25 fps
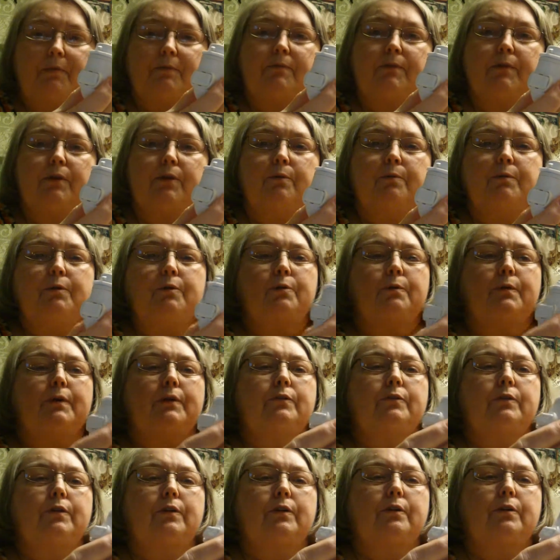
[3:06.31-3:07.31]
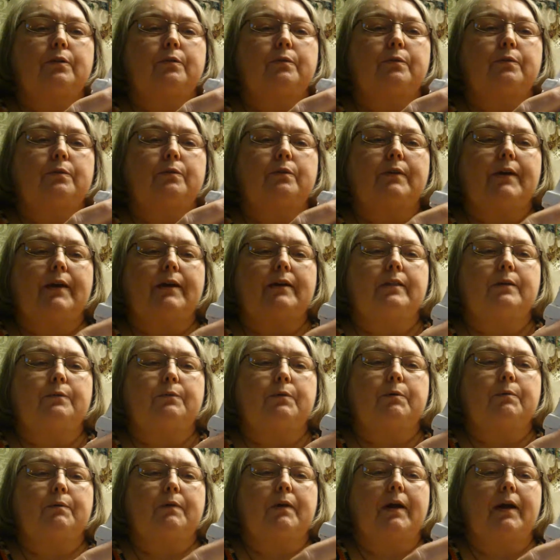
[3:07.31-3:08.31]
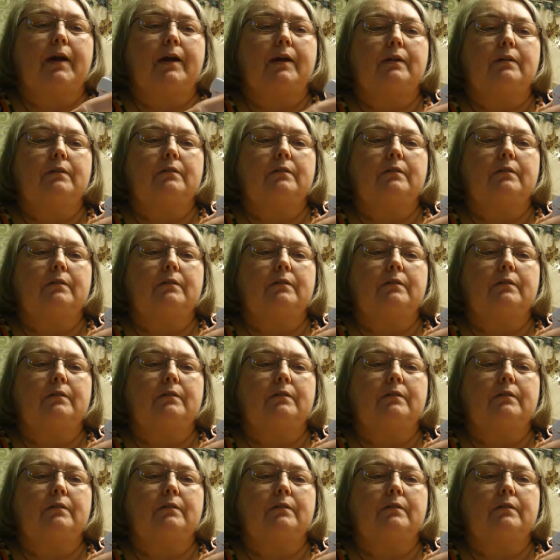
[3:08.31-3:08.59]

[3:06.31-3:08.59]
in for you real quick so you know exactly where we're at.